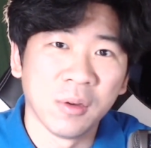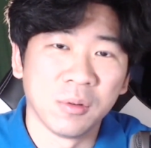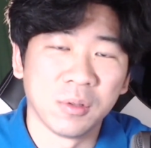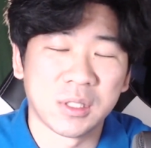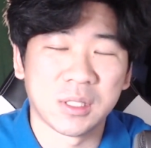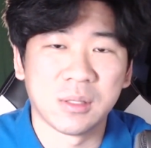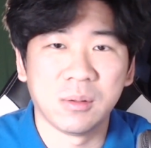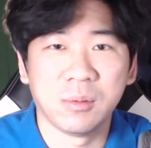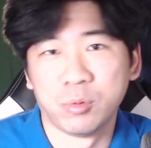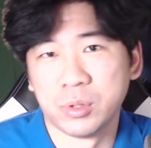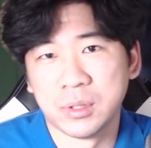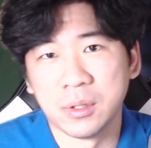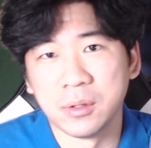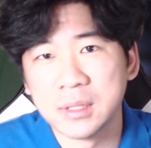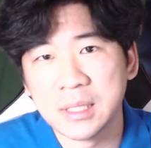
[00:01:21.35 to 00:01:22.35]
which
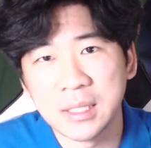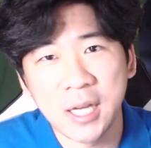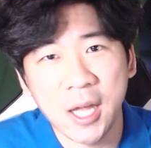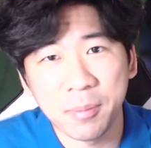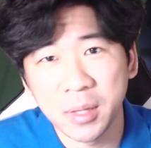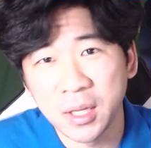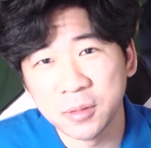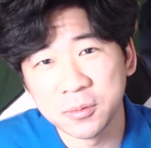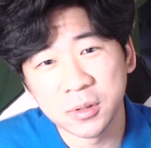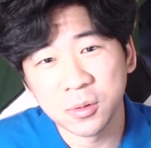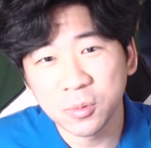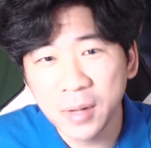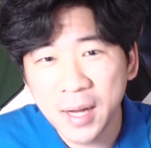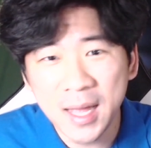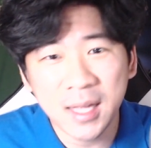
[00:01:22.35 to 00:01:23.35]
results in not being able to
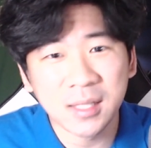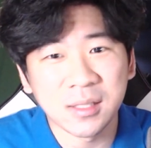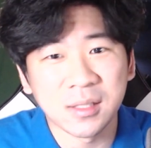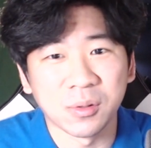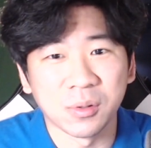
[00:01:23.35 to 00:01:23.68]
rest,